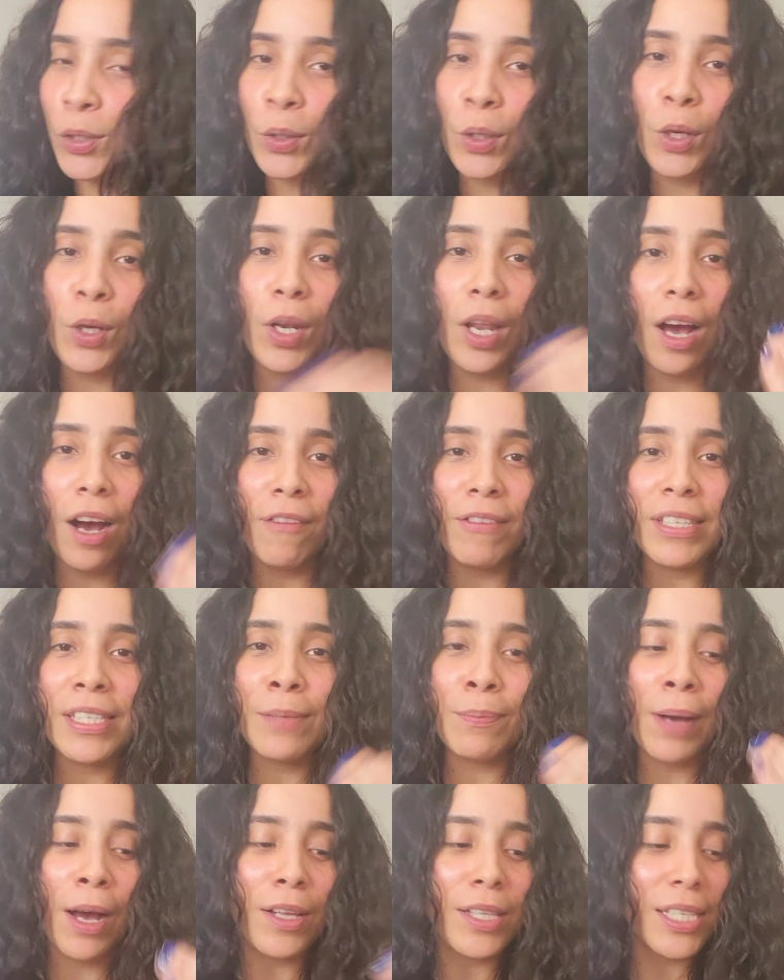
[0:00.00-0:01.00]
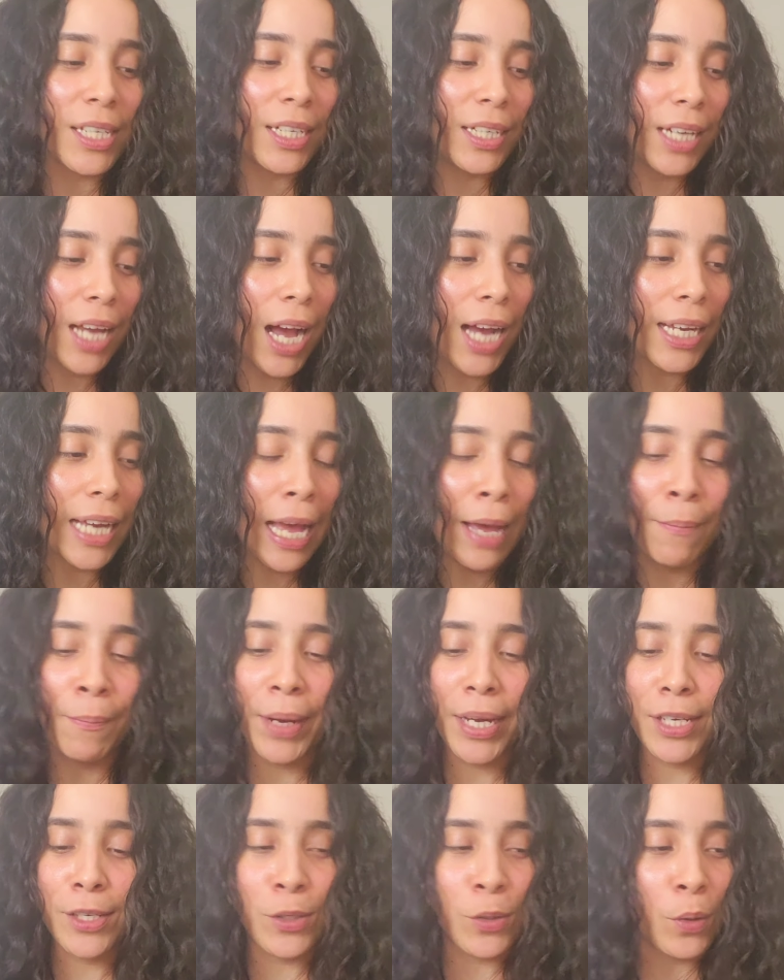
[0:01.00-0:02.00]
Love is about to knock at
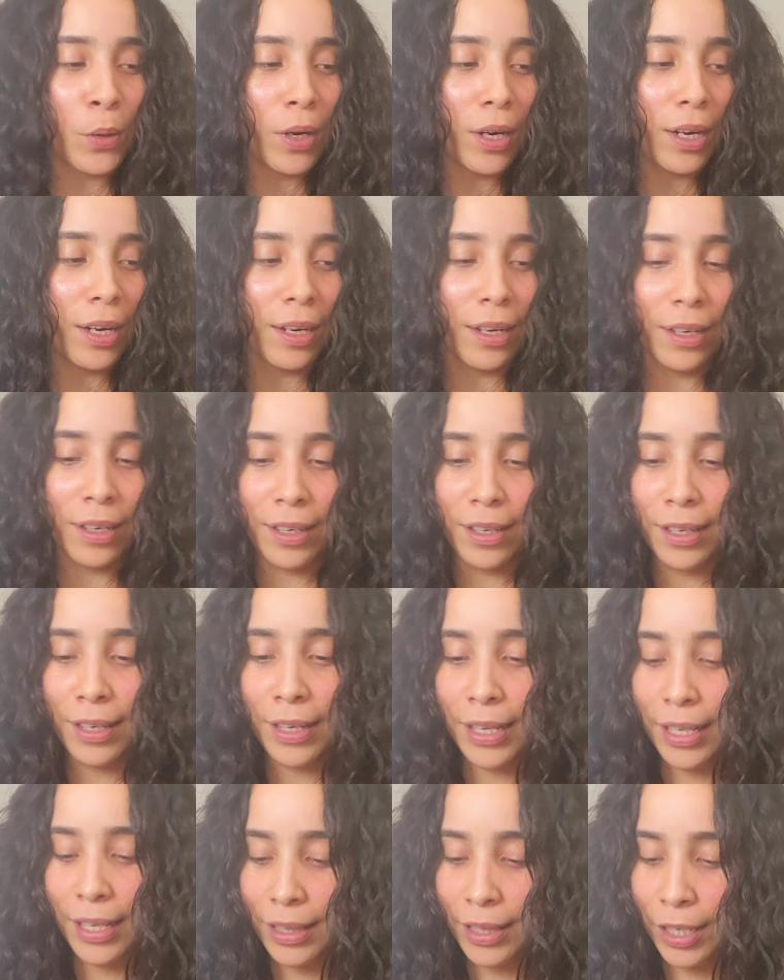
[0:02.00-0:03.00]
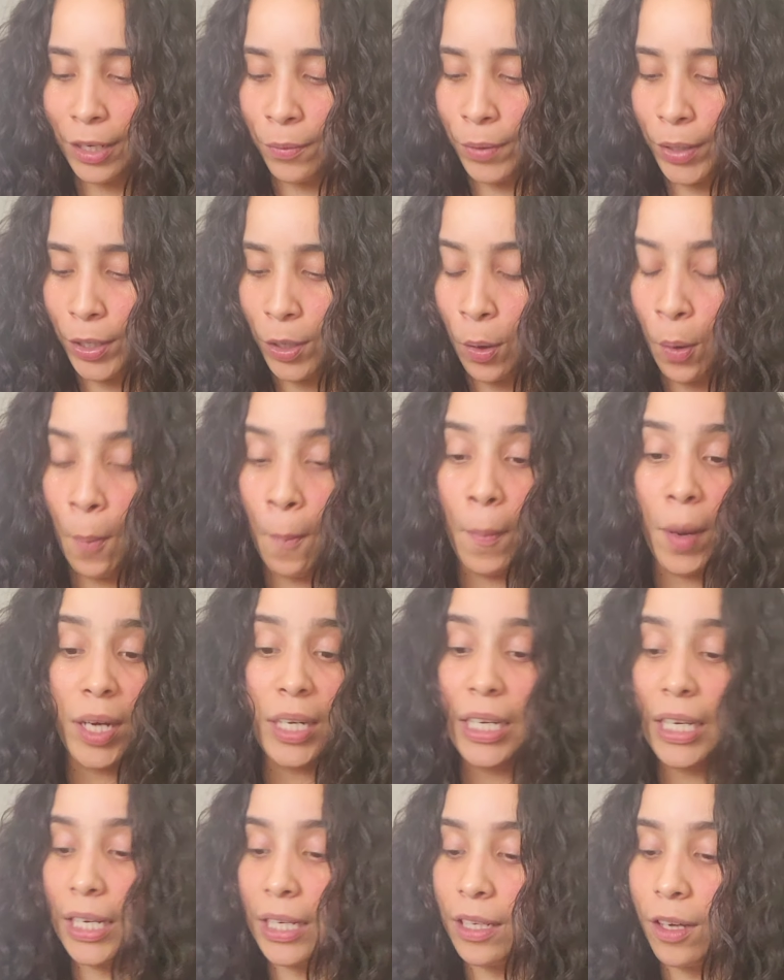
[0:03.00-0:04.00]
my door. There we go.
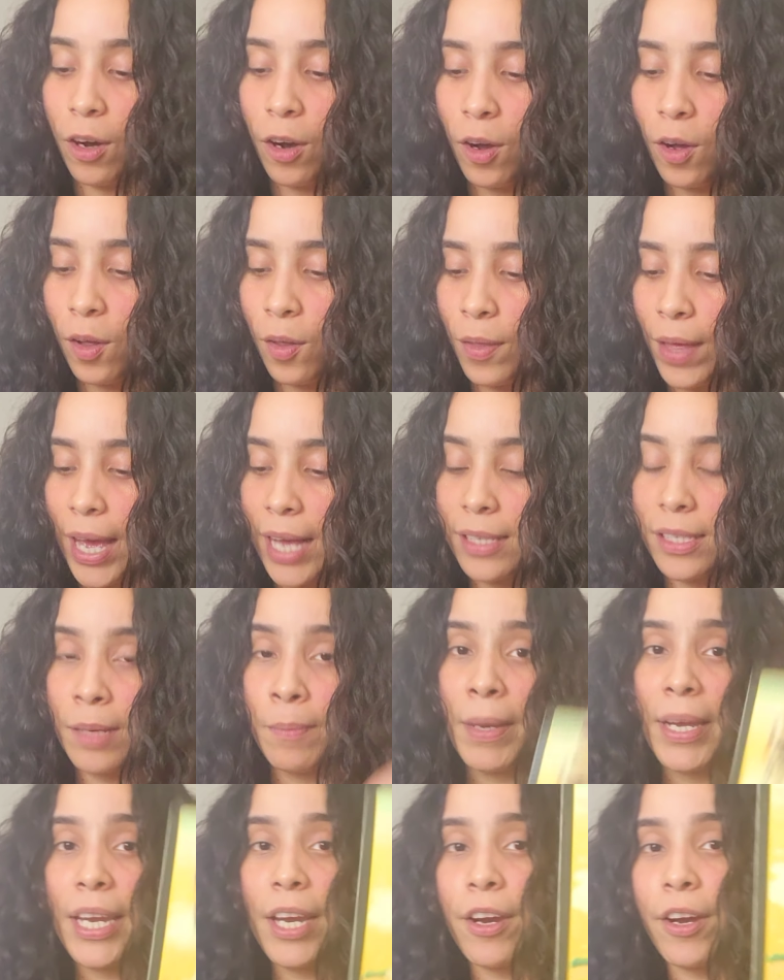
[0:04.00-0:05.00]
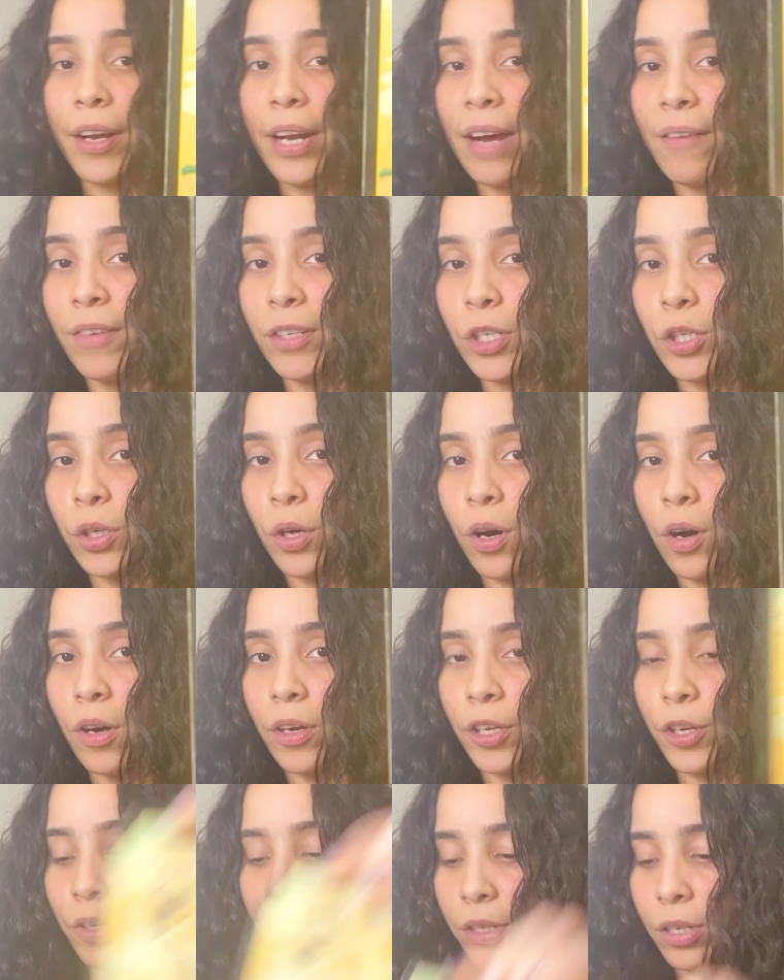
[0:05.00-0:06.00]
Money, all that. Somebody here could have a
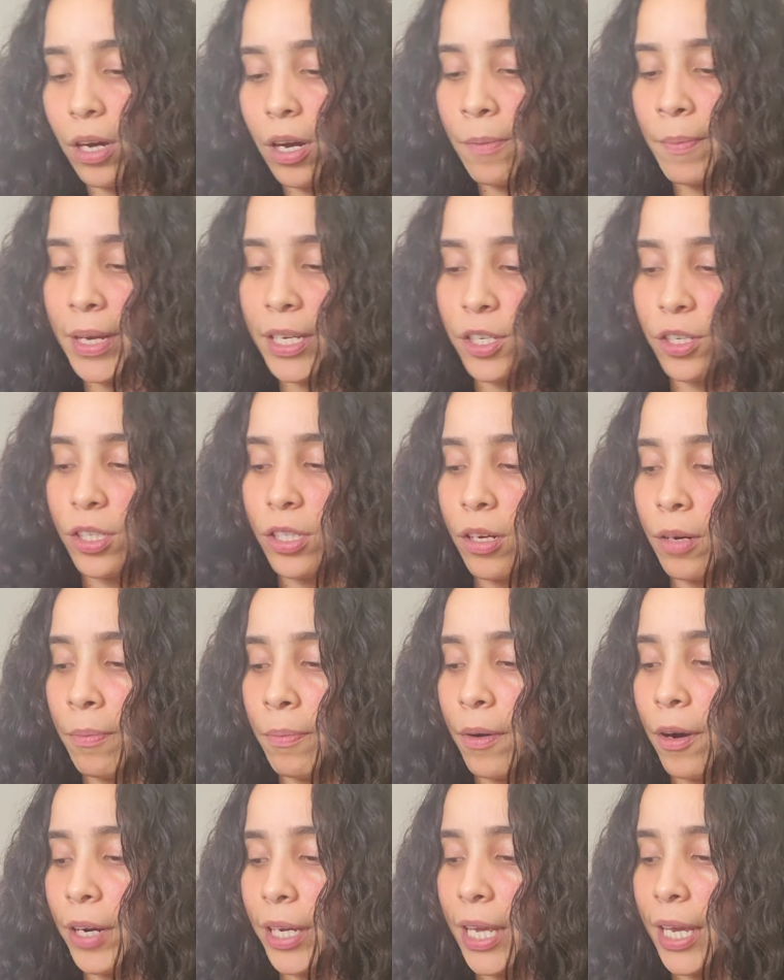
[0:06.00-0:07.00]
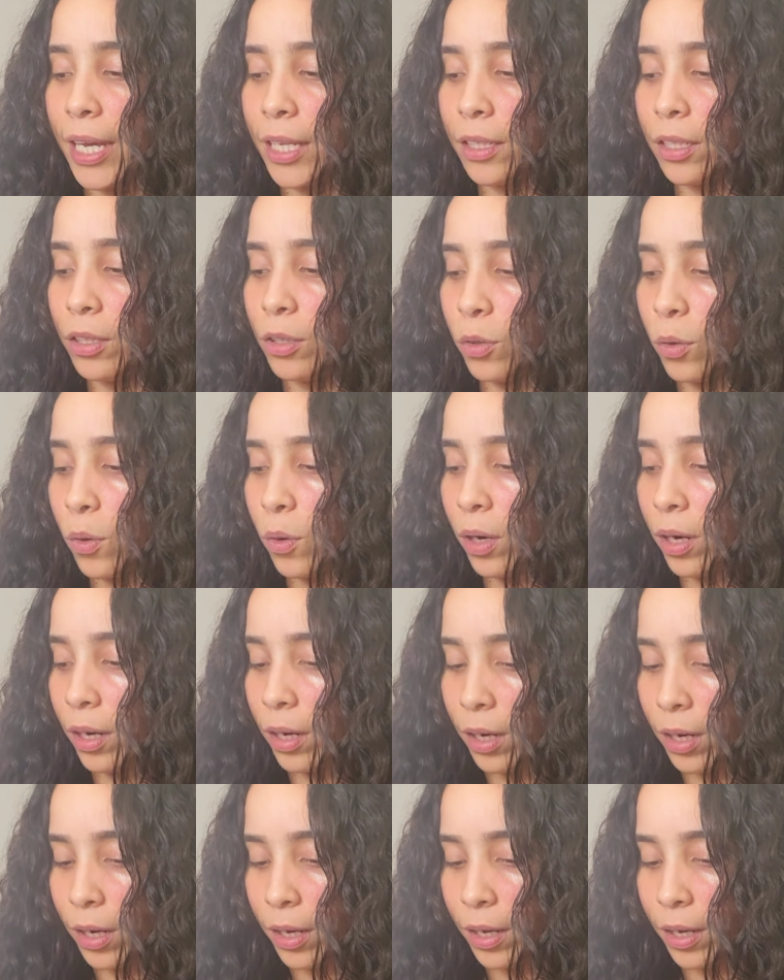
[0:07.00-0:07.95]
dog. Your dog might just start barking at the door.